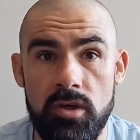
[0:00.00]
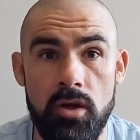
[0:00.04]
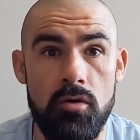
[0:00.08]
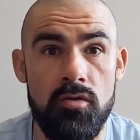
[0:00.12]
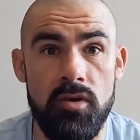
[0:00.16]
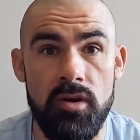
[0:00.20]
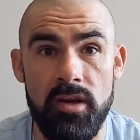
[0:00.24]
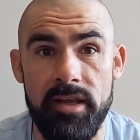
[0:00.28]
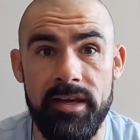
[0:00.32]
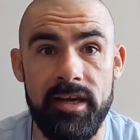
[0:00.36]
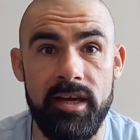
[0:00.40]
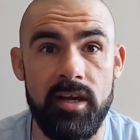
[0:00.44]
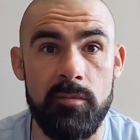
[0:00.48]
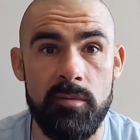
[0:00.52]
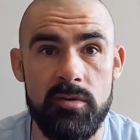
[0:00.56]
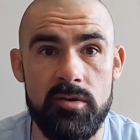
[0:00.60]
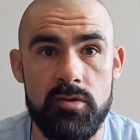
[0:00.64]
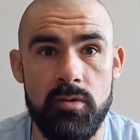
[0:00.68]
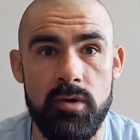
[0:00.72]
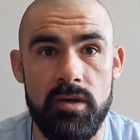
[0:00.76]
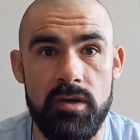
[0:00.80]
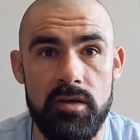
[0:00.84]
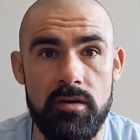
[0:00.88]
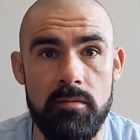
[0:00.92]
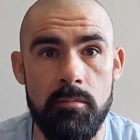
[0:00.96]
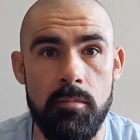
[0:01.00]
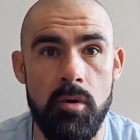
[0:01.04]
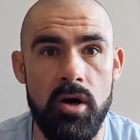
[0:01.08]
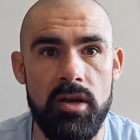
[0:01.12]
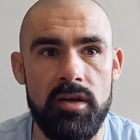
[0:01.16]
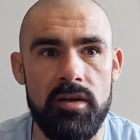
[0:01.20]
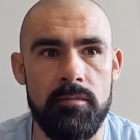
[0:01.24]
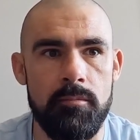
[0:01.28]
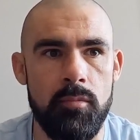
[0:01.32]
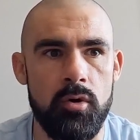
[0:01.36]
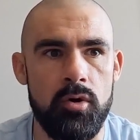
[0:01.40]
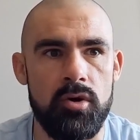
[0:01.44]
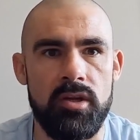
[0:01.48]
know, the link between the
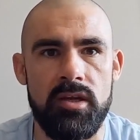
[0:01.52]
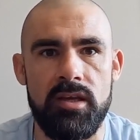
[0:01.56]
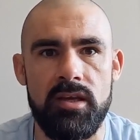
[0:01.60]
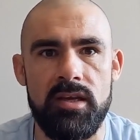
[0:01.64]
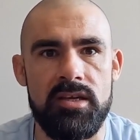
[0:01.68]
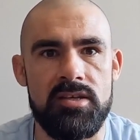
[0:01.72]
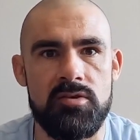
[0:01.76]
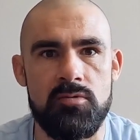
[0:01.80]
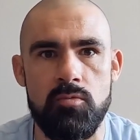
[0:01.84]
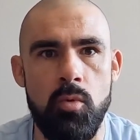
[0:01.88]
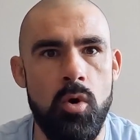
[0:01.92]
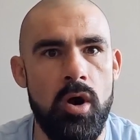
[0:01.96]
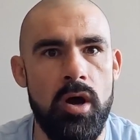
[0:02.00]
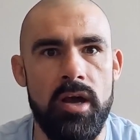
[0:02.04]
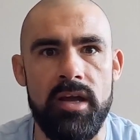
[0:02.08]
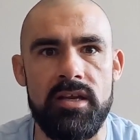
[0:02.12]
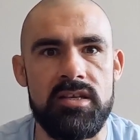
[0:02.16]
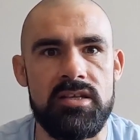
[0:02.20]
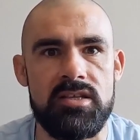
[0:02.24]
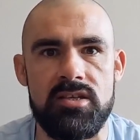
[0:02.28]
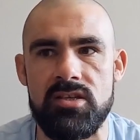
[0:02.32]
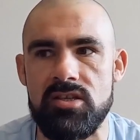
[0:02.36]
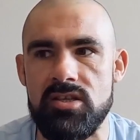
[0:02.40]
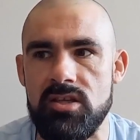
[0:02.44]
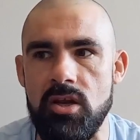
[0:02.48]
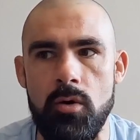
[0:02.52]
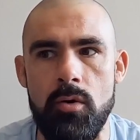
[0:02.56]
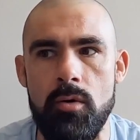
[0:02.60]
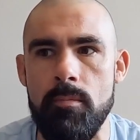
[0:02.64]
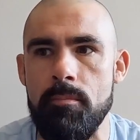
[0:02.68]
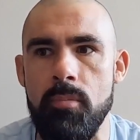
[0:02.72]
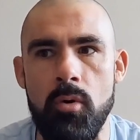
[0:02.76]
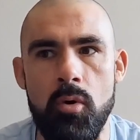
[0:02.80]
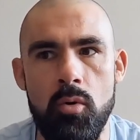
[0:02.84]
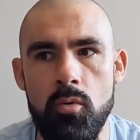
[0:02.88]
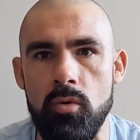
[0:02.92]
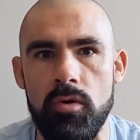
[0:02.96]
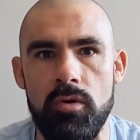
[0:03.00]
mind and body is why it's so
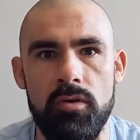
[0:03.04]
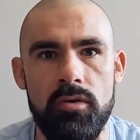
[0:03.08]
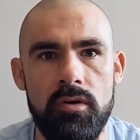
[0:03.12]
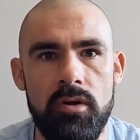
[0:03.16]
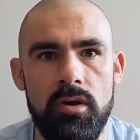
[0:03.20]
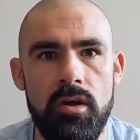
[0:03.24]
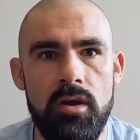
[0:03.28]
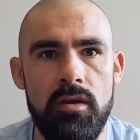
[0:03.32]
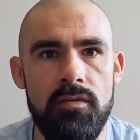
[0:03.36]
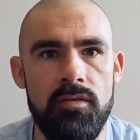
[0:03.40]
important